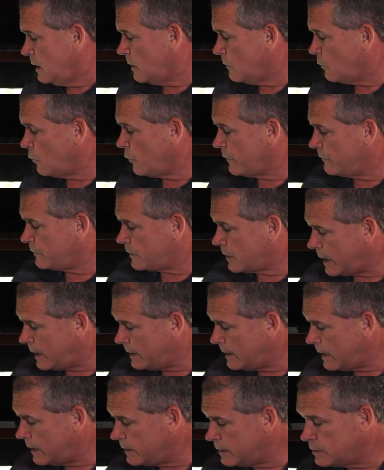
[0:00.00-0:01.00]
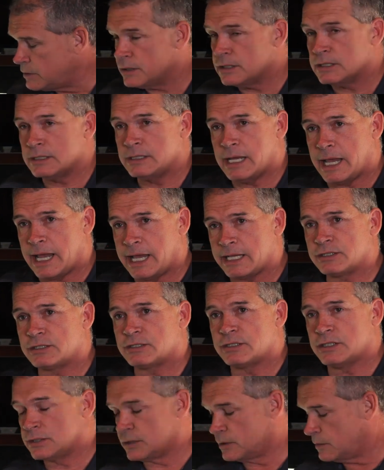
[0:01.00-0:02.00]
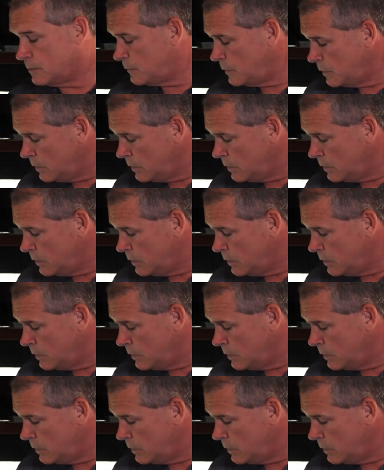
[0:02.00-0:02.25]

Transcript: We've tied that into the dash system,